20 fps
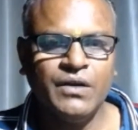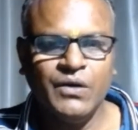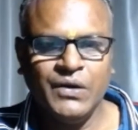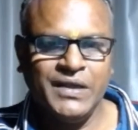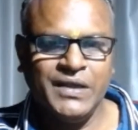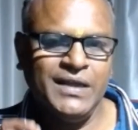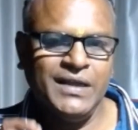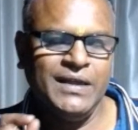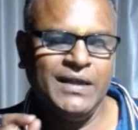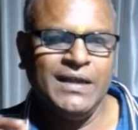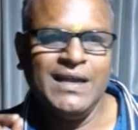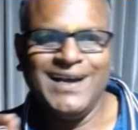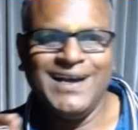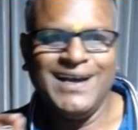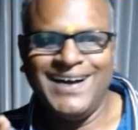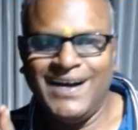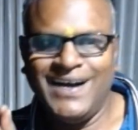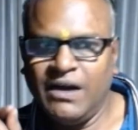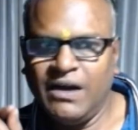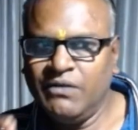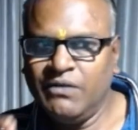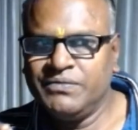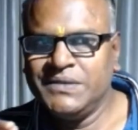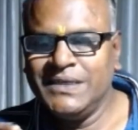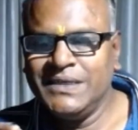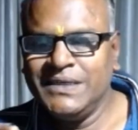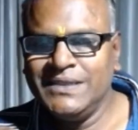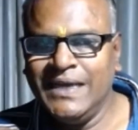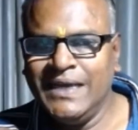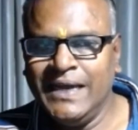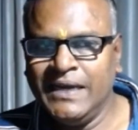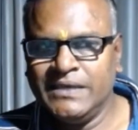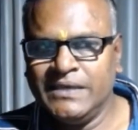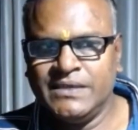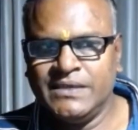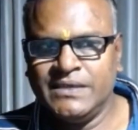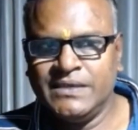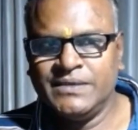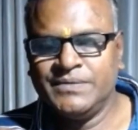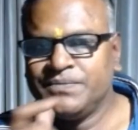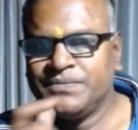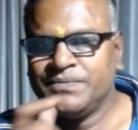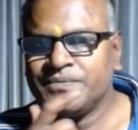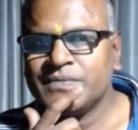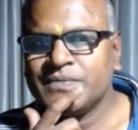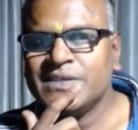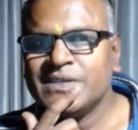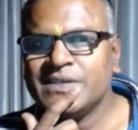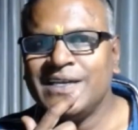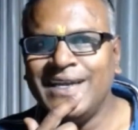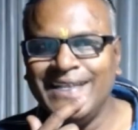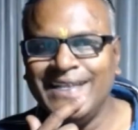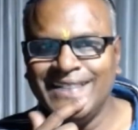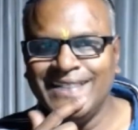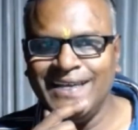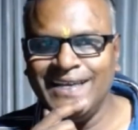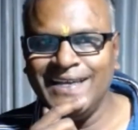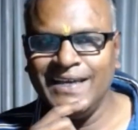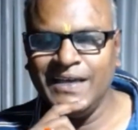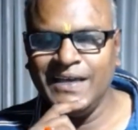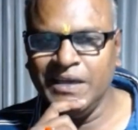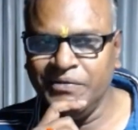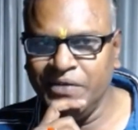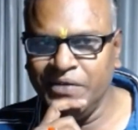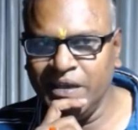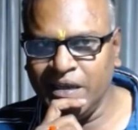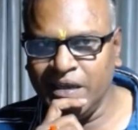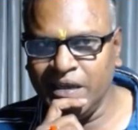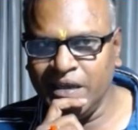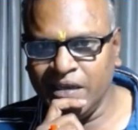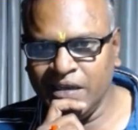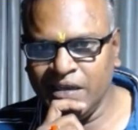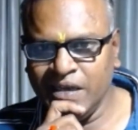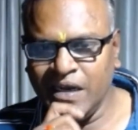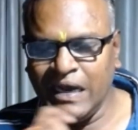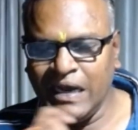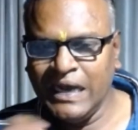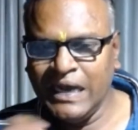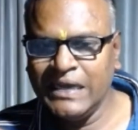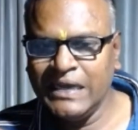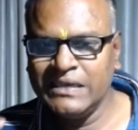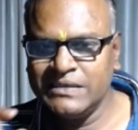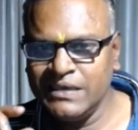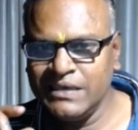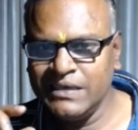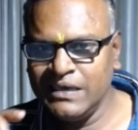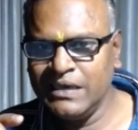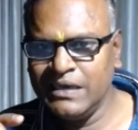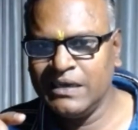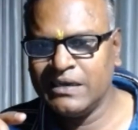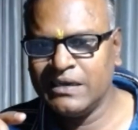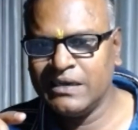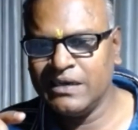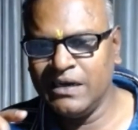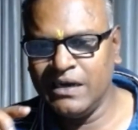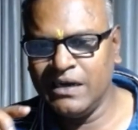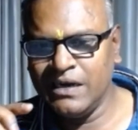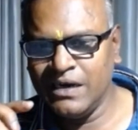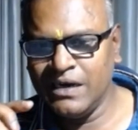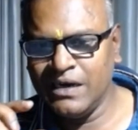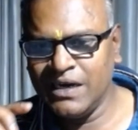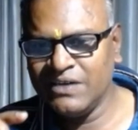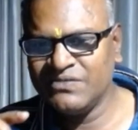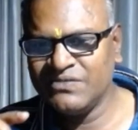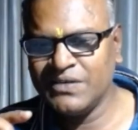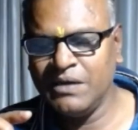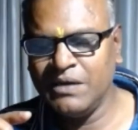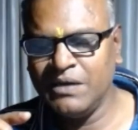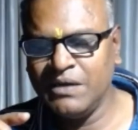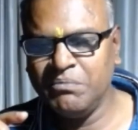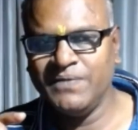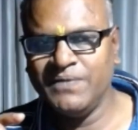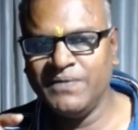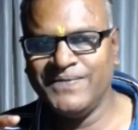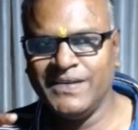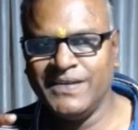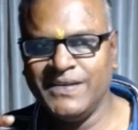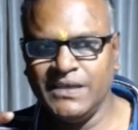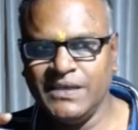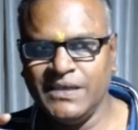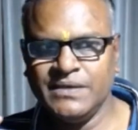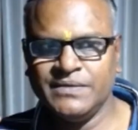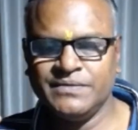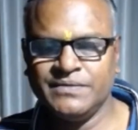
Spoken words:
Okay. After that, in the evening, I take half cup of tea.